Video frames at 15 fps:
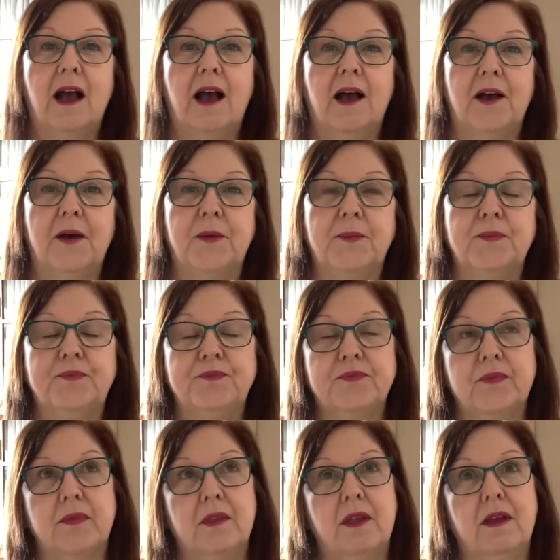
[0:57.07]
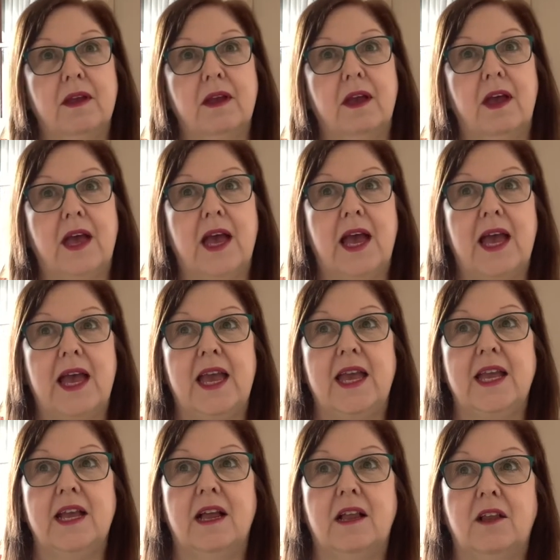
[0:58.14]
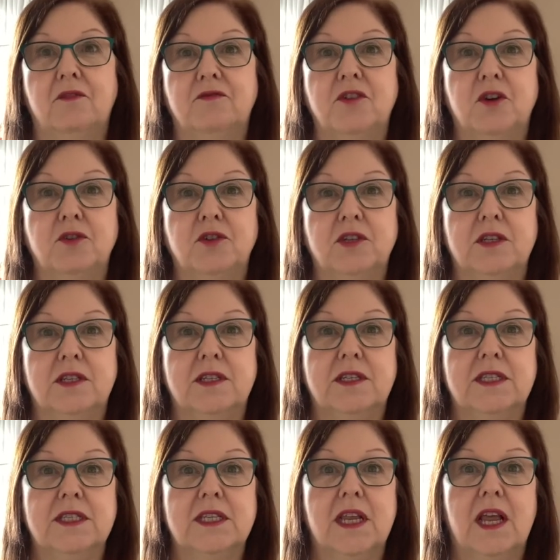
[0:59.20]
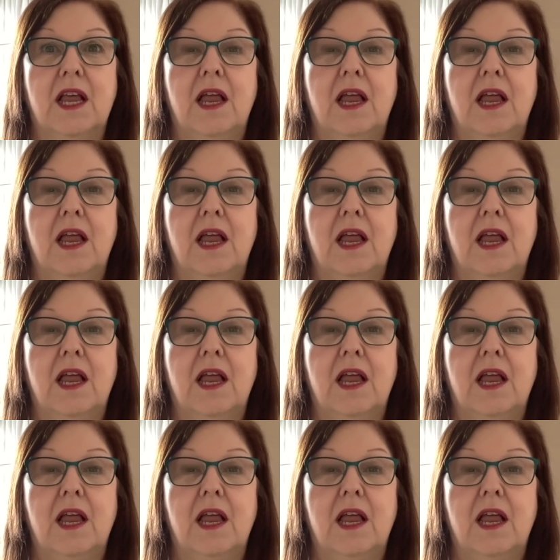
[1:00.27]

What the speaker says: a Love Notions